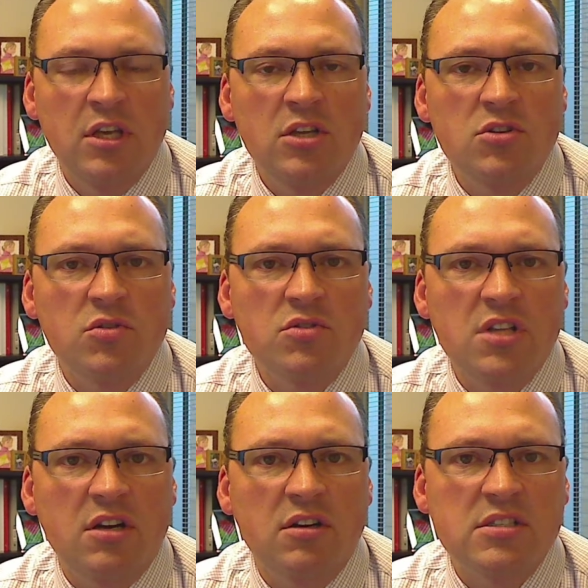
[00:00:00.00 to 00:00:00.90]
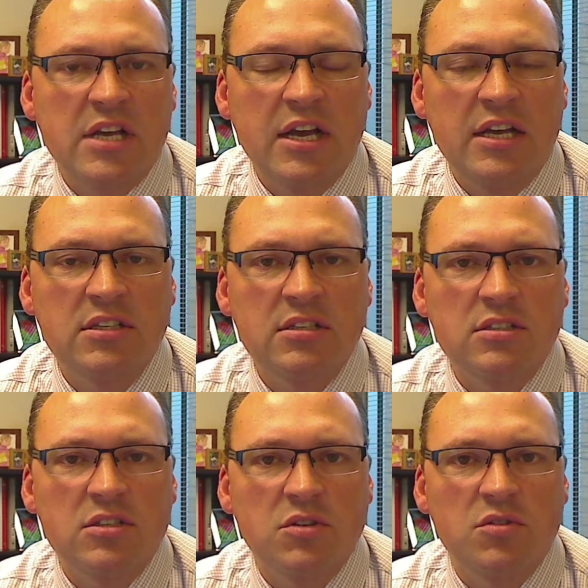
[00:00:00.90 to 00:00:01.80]
Tools that are designed
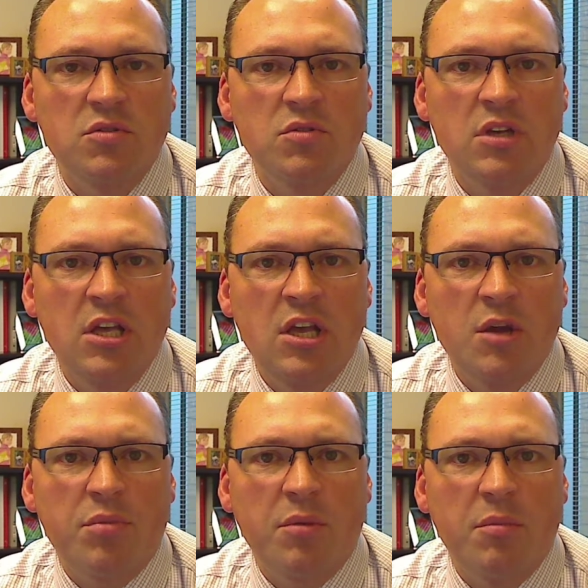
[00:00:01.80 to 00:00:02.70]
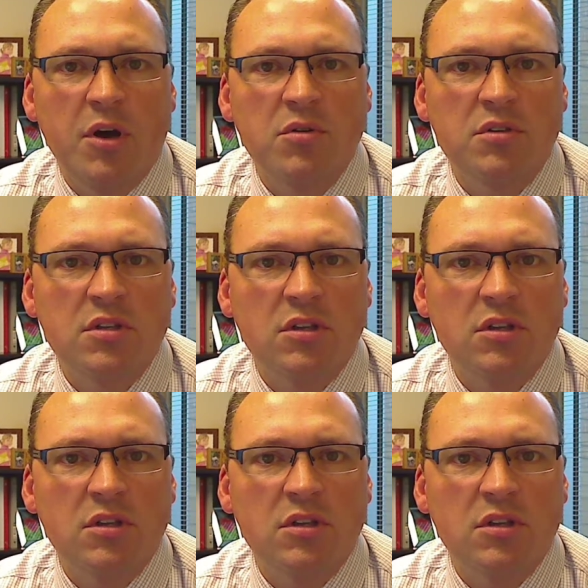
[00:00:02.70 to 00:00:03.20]
to promote